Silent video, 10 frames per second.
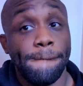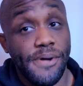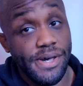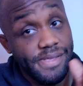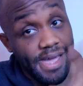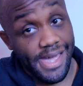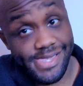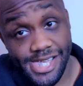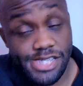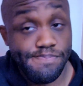But
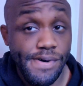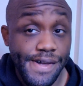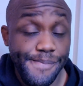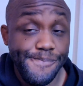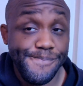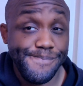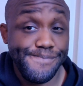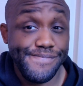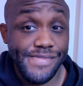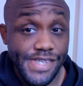at this point,
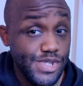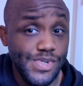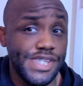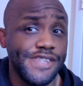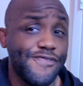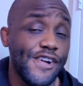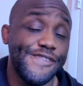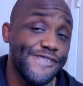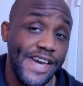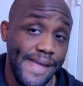this was his
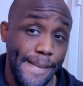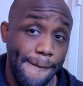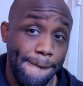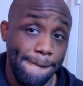first fight